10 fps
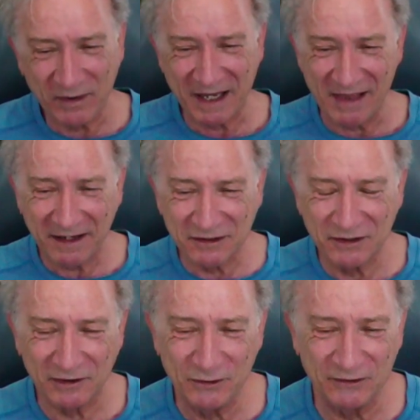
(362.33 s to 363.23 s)
Okay, that
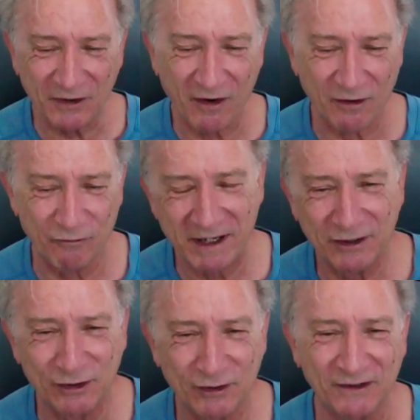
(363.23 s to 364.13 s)
concludes our
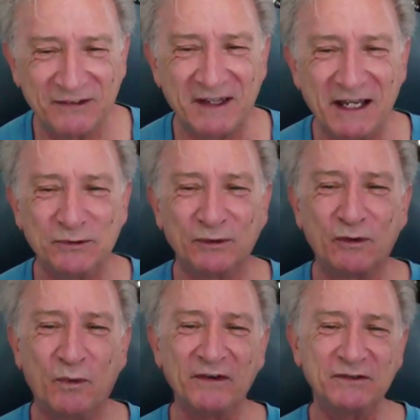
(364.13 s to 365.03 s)
regularly scheduled
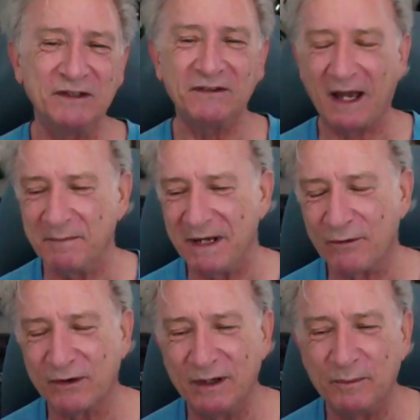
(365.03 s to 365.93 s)
questions. I'm
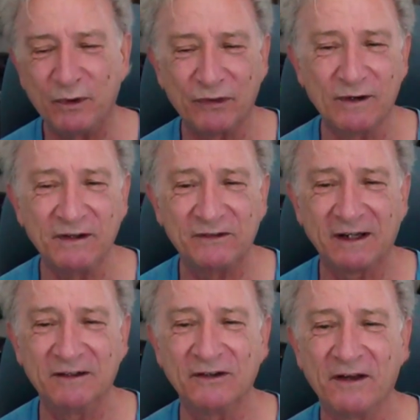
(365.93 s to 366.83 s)
now going to put 30
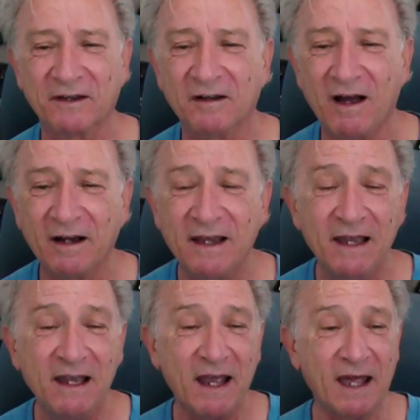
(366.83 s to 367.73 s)
seconds on the clock
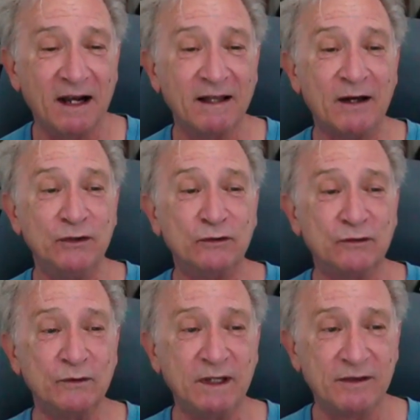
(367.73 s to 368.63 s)
and allow you
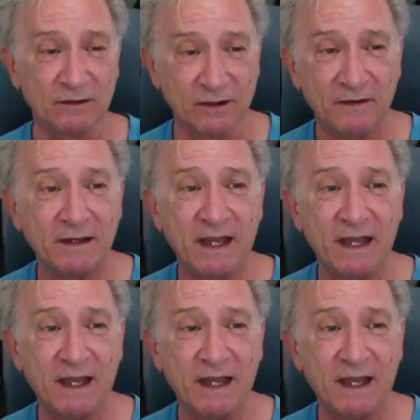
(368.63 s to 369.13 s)
to either